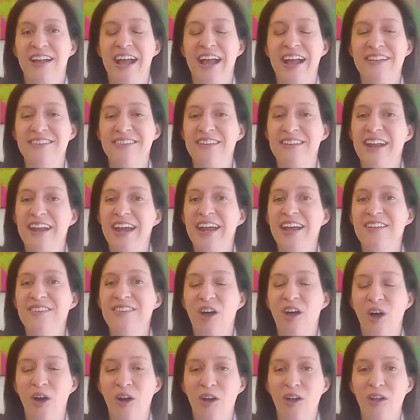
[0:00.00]
And today
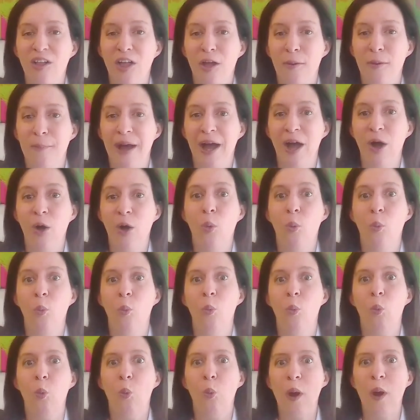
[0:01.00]
is all about
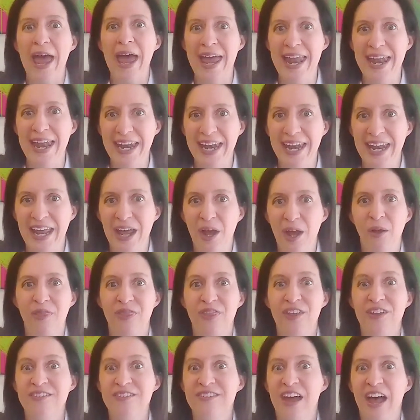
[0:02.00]
when
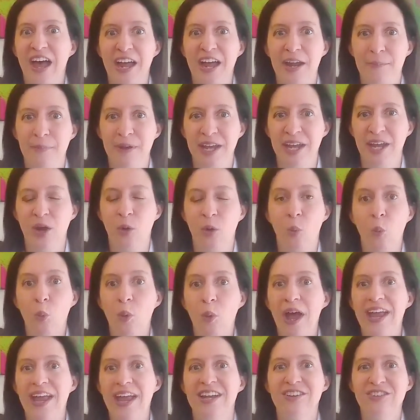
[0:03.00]
the timing.
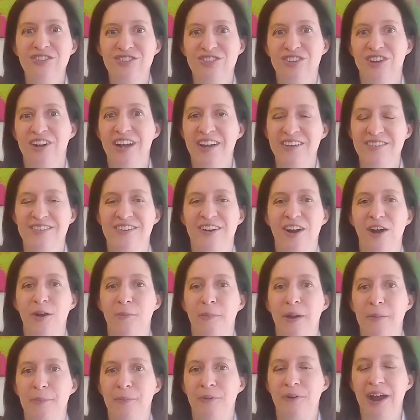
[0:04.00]
When should I
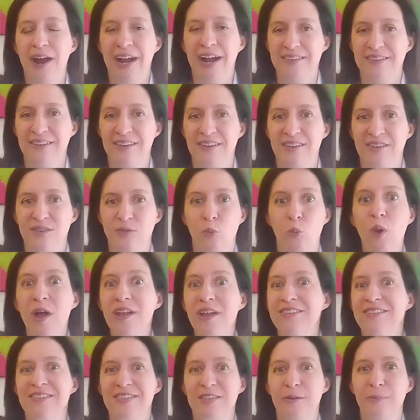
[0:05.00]
start my practice?
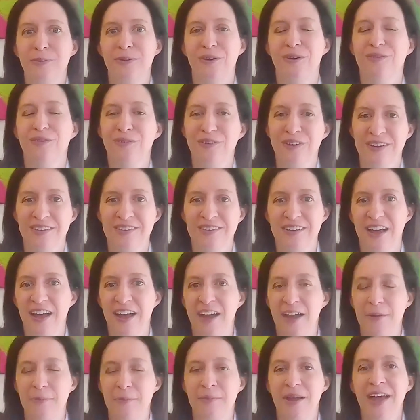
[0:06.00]
What's the perfect
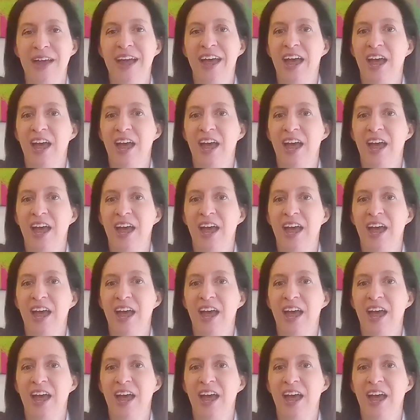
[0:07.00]
time?